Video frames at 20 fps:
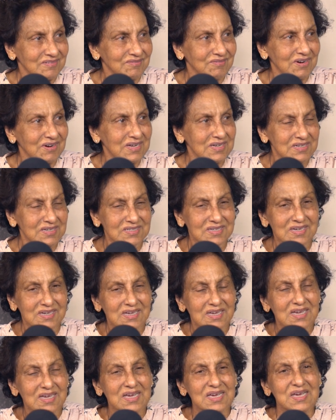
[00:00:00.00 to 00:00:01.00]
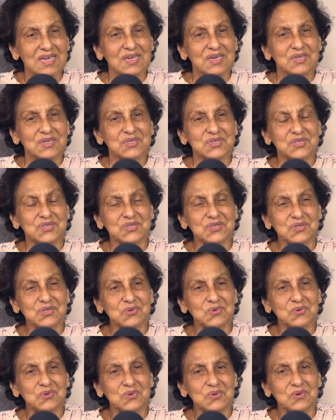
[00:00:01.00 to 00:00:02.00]
Right?
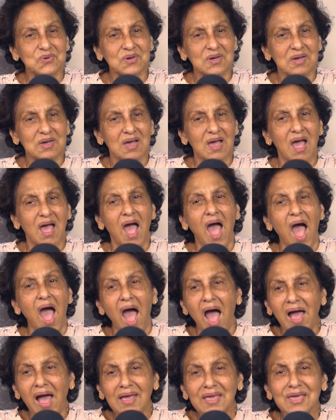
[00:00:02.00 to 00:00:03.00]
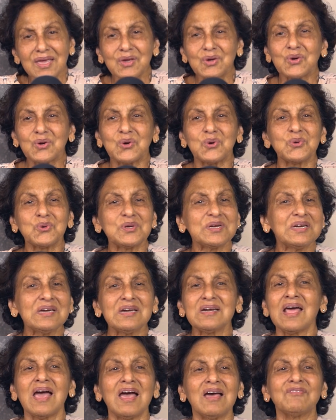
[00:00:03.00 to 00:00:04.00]
So I
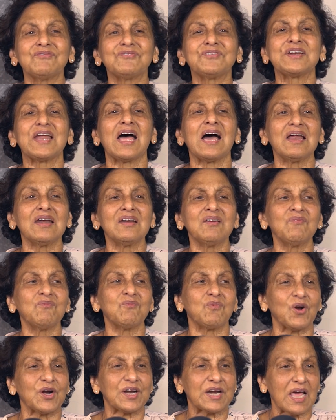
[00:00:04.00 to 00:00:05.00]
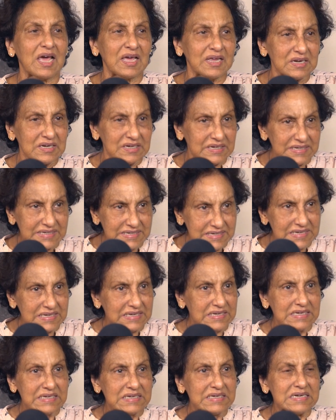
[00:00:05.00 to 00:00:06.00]
couldn't have done what I
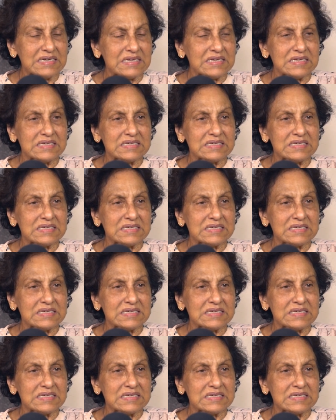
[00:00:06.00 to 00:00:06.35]
did